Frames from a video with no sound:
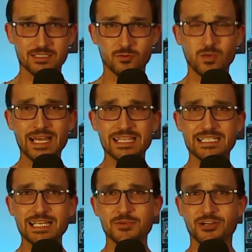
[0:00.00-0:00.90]
to why the
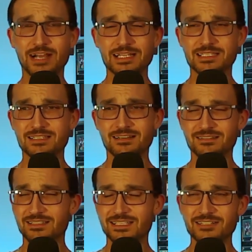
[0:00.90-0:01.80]
Democrats are,
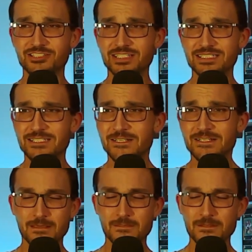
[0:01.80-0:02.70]
they're just
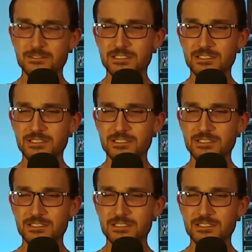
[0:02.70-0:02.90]
a